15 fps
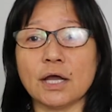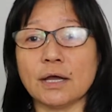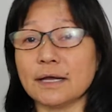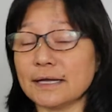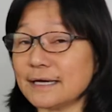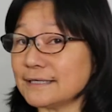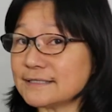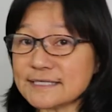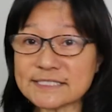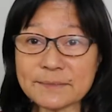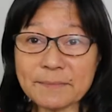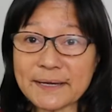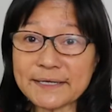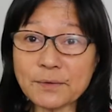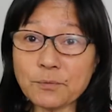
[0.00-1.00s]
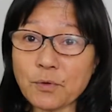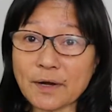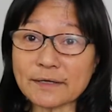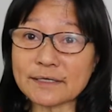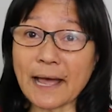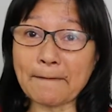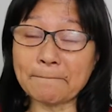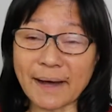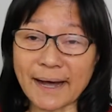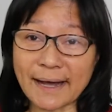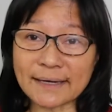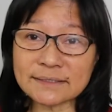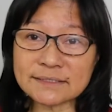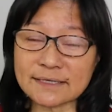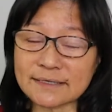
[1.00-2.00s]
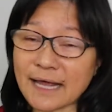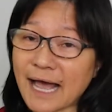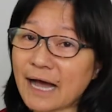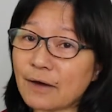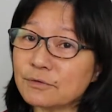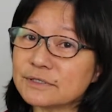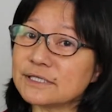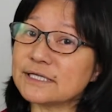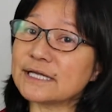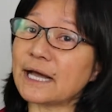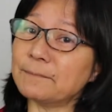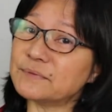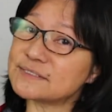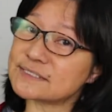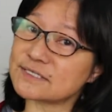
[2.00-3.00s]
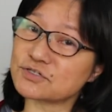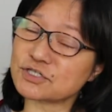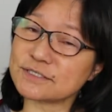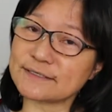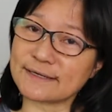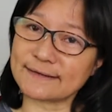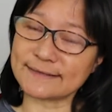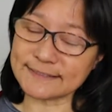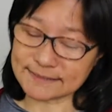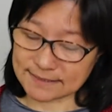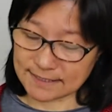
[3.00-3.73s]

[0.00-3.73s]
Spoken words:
it doesn't matter what amount and how the composition is,